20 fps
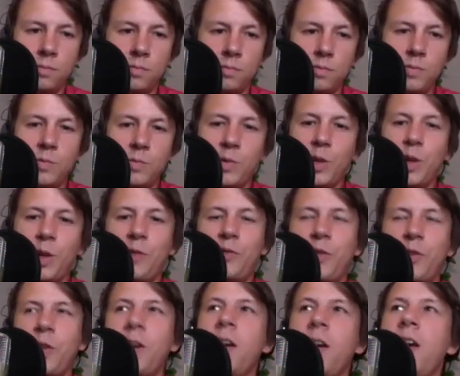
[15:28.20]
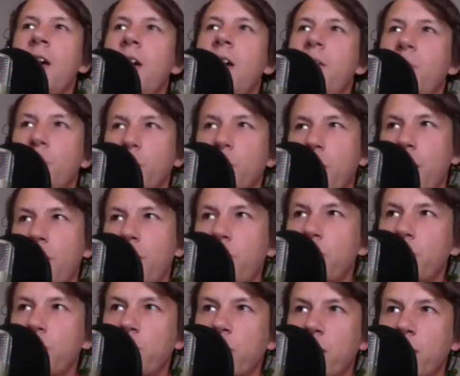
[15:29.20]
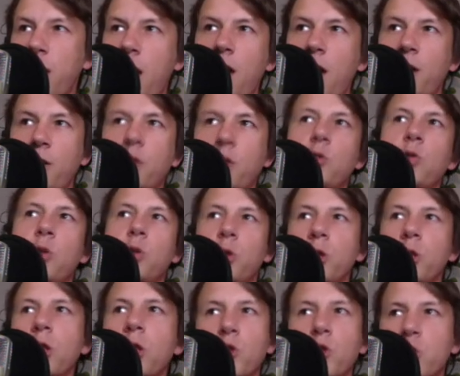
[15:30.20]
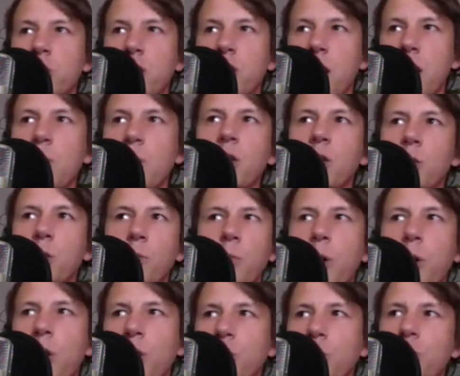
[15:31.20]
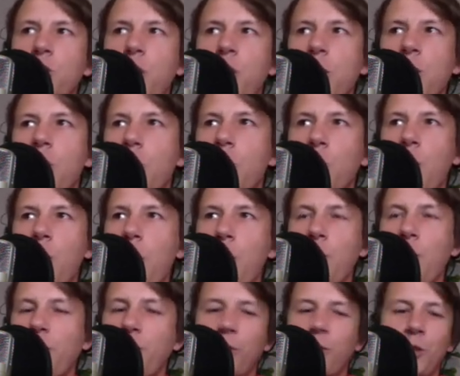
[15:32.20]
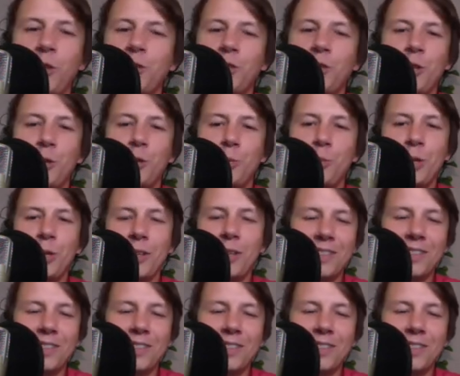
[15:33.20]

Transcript: If your life is feeling out of control, you're like just get me to the marsh. I know how everything is gonna be.